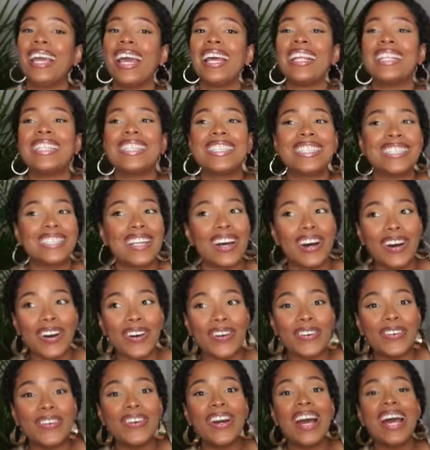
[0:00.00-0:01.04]
And
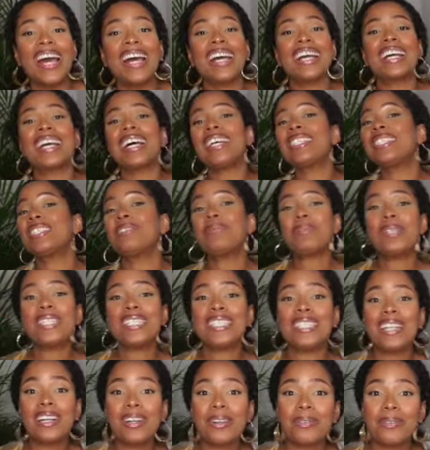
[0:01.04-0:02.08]
so customer
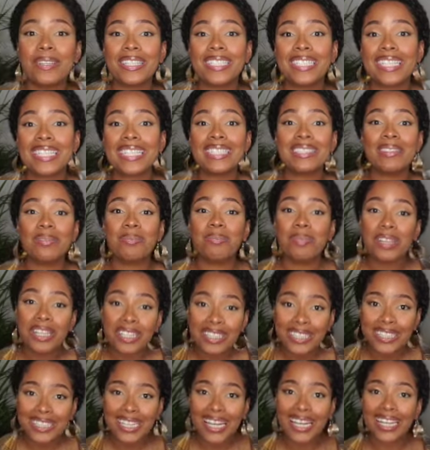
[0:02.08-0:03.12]
service is the
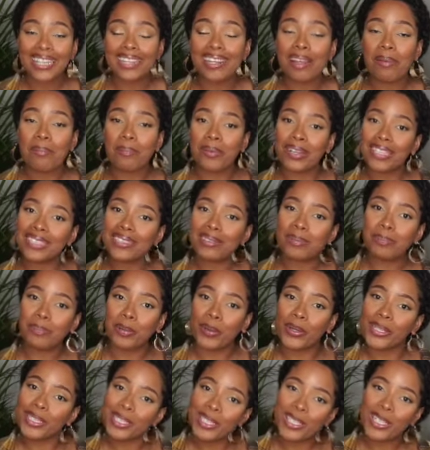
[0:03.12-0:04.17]
milkshake that brings the
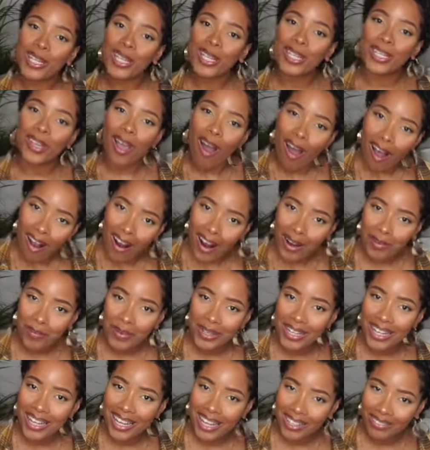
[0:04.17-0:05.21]
boys to the yard
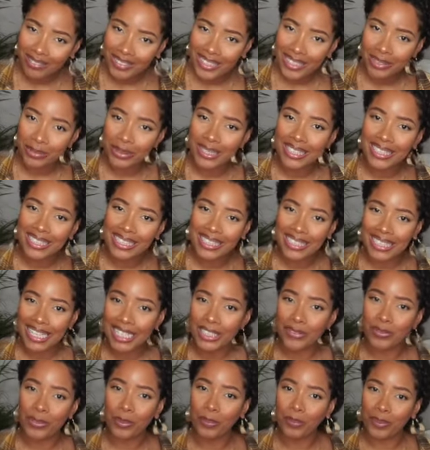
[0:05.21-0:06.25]
when it comes to a
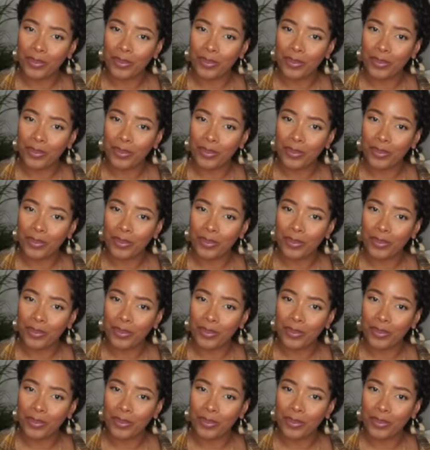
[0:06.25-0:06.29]
successful